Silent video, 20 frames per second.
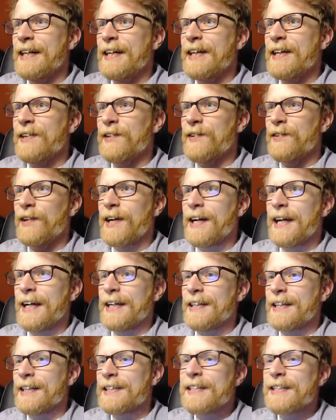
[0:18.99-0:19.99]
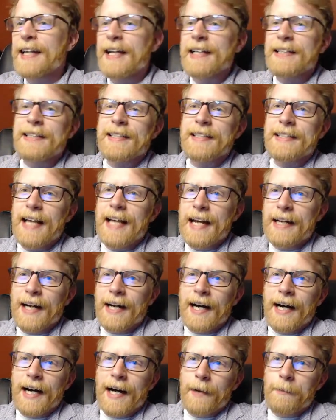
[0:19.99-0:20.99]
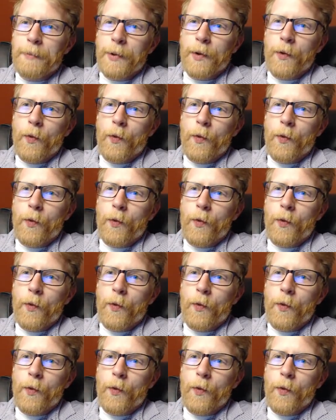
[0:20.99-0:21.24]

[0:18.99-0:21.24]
All right, let's get set up.